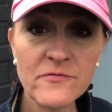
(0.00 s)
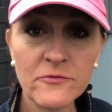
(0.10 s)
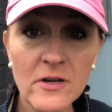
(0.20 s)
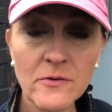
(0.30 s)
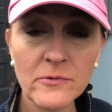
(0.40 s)

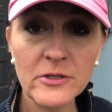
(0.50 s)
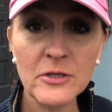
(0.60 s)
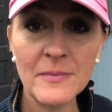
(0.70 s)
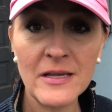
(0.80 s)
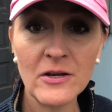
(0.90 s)
front
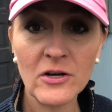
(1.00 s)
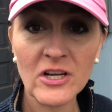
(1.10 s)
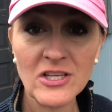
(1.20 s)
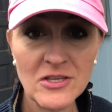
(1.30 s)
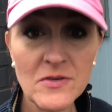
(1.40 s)
room
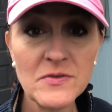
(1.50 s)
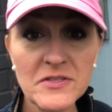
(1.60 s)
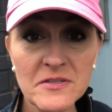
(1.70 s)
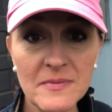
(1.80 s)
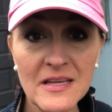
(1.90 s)
here,
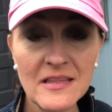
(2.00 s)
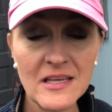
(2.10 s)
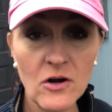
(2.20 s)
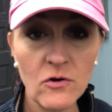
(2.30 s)
used to be the